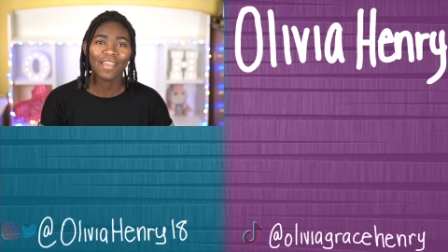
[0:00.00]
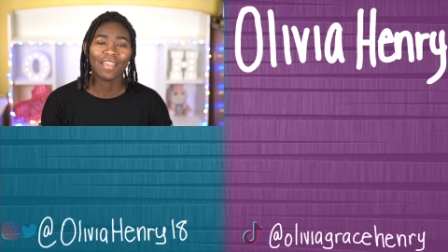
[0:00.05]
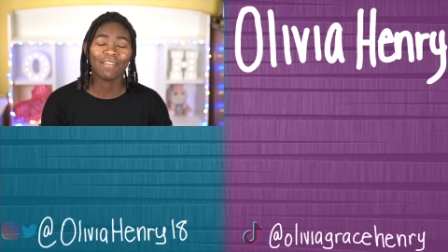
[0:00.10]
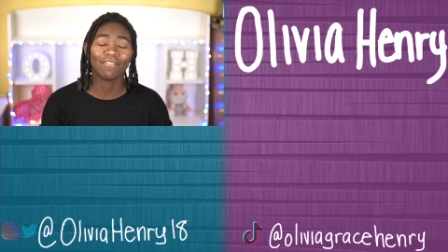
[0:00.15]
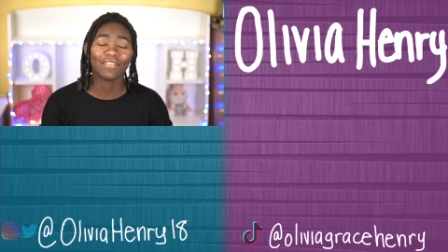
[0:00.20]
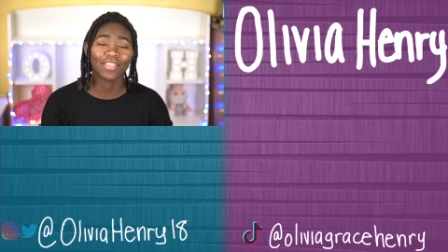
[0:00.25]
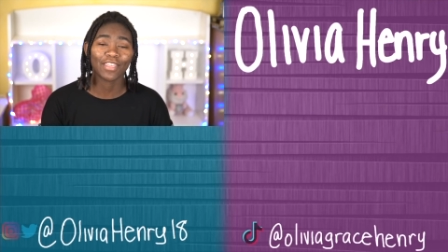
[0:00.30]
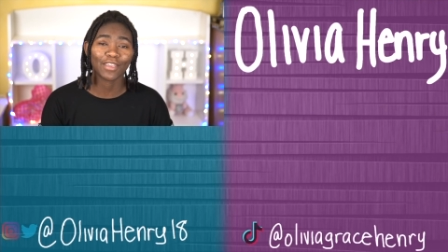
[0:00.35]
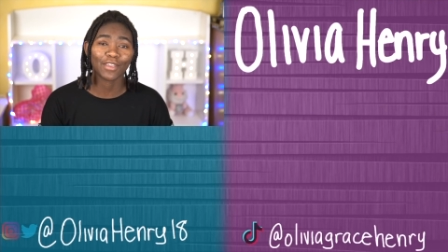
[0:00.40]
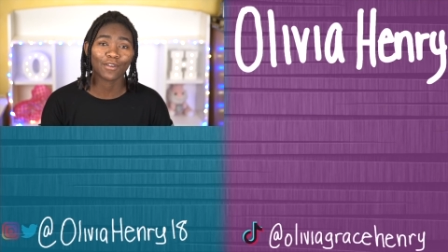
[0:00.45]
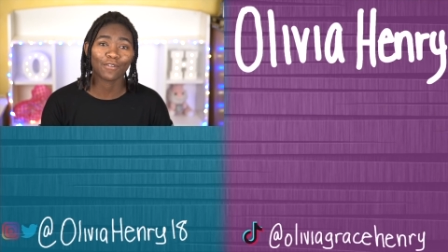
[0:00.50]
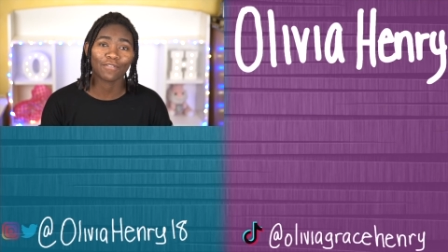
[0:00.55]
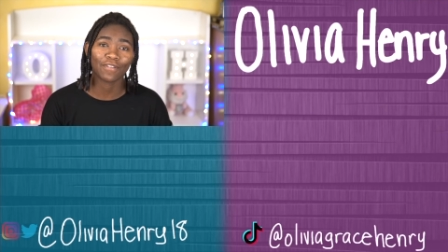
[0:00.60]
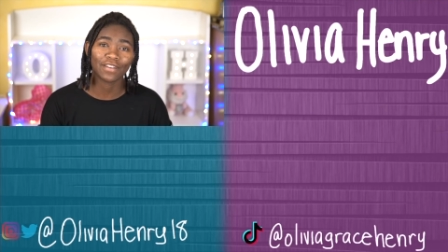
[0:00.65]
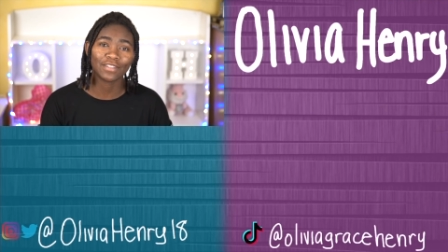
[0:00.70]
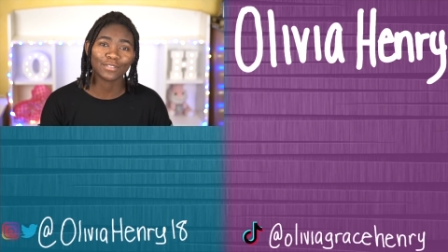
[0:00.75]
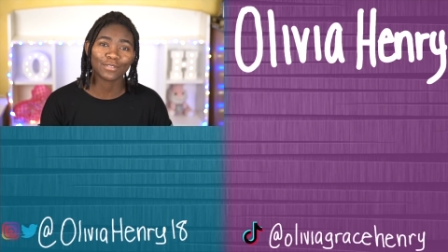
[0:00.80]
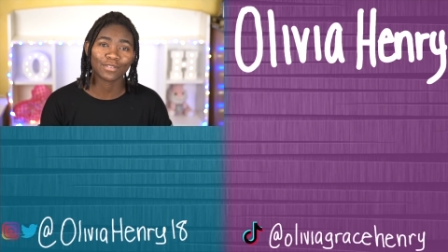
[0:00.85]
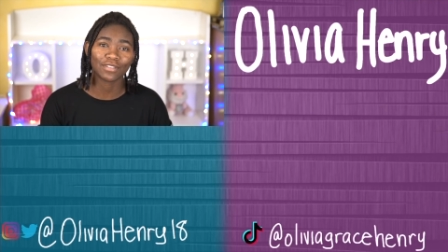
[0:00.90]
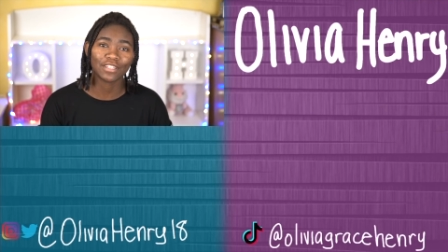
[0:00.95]
If you think your
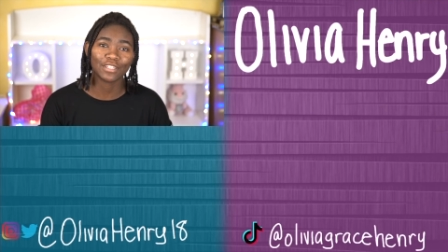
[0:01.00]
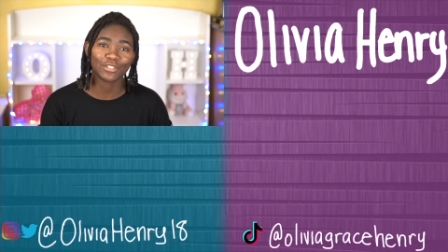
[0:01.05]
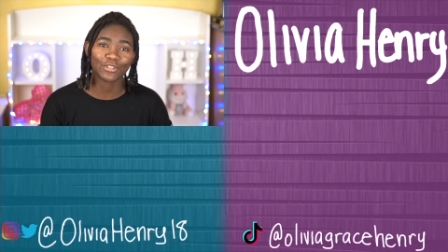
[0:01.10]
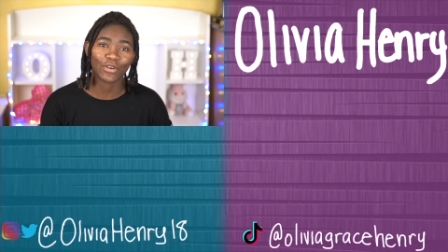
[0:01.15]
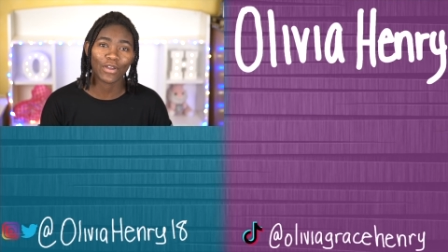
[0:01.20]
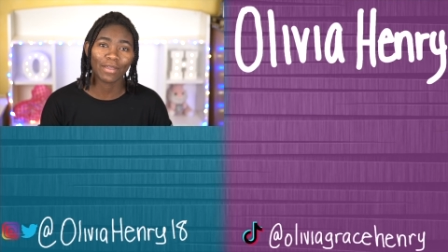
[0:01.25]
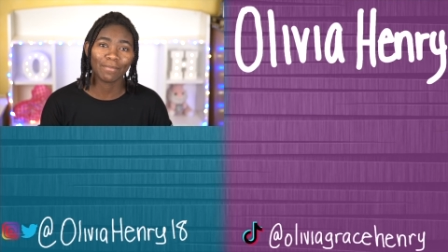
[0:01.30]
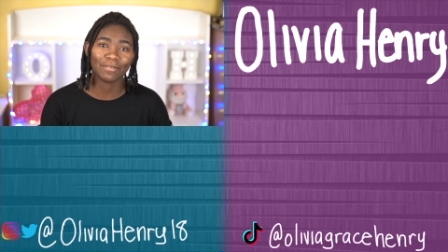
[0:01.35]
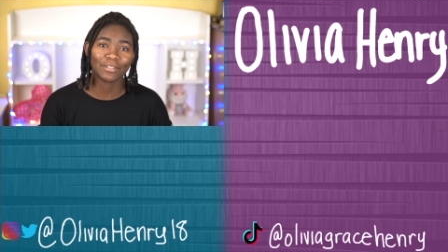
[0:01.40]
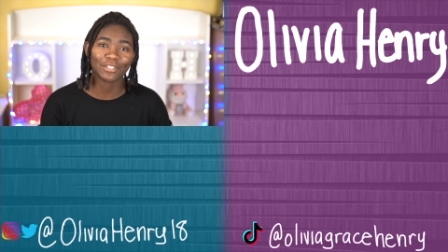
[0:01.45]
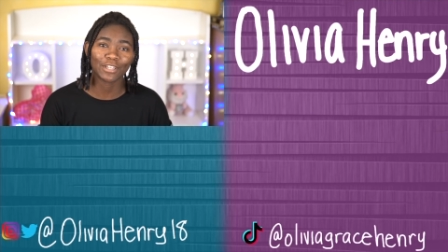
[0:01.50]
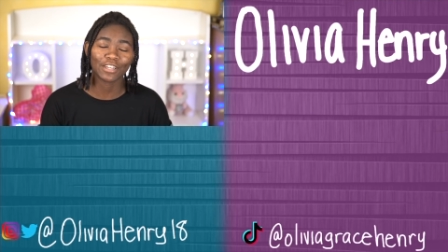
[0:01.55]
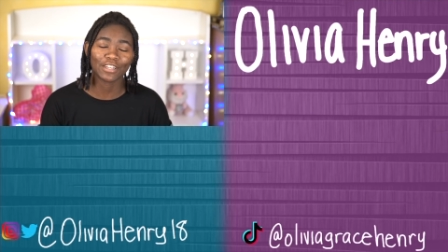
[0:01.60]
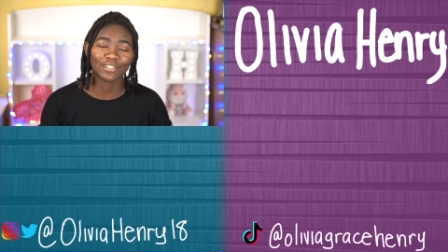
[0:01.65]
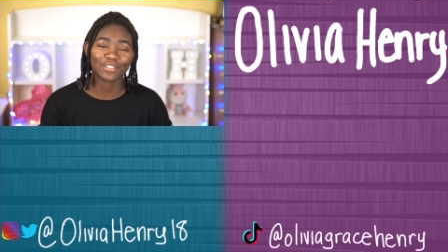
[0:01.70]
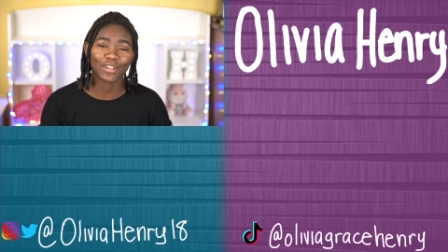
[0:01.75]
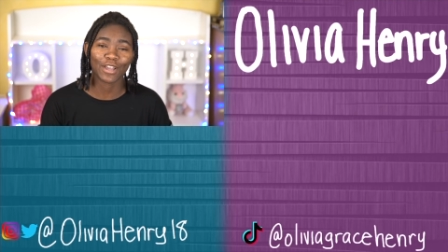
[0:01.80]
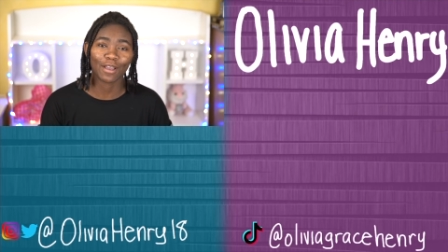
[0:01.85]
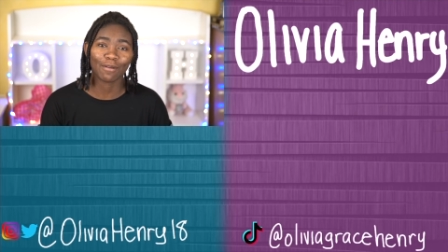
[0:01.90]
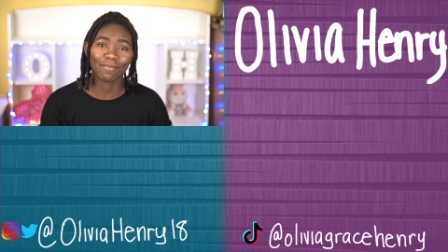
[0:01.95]
friends will enjoy it, be sure
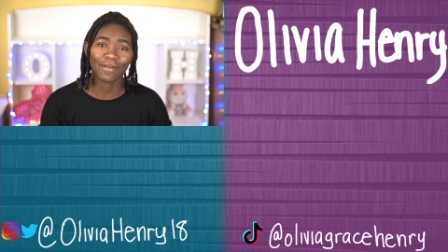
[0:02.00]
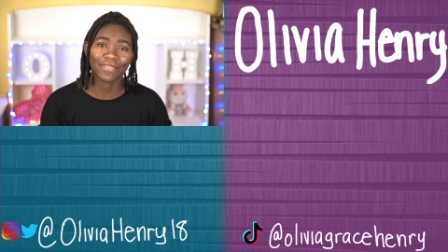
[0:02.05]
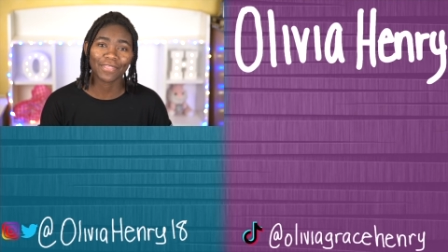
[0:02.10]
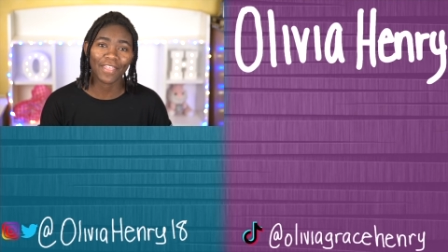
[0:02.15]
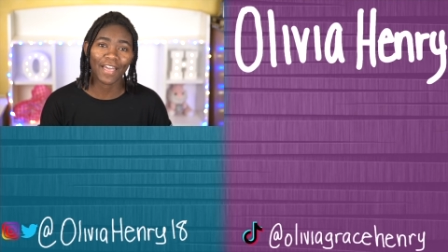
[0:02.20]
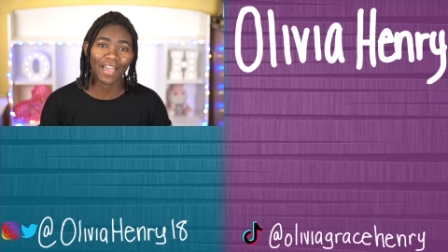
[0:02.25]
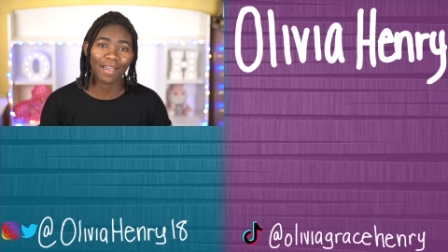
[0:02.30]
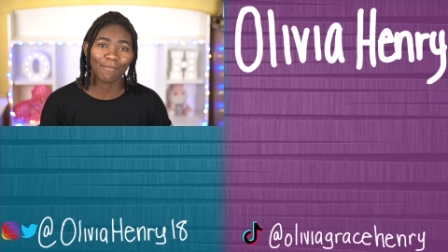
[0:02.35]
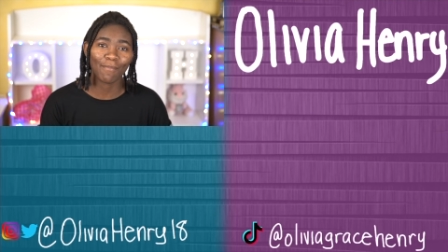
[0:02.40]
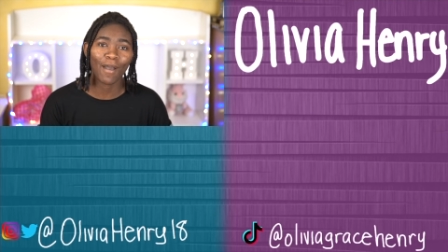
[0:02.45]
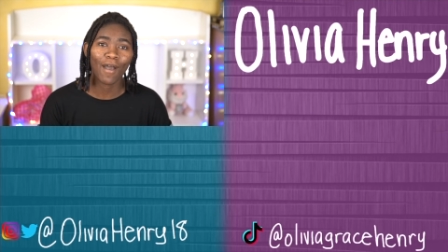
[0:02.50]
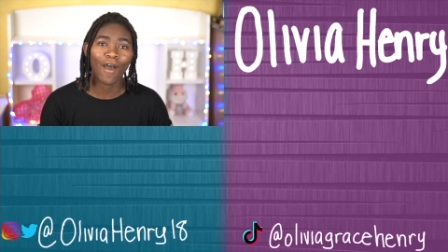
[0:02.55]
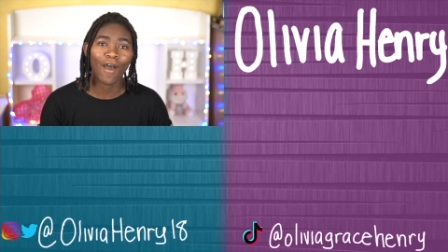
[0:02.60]
to share it with them.